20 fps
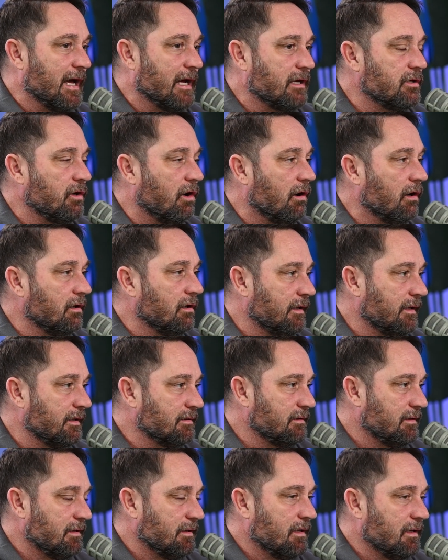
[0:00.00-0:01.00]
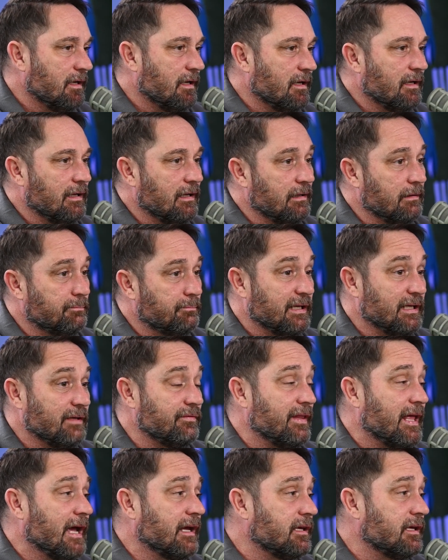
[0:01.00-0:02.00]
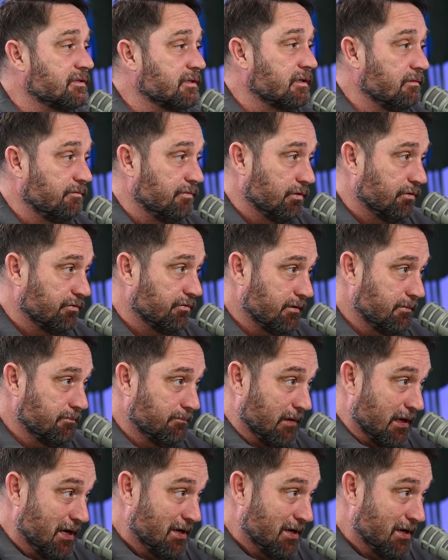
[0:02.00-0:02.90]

garlic. But even that gets confusing.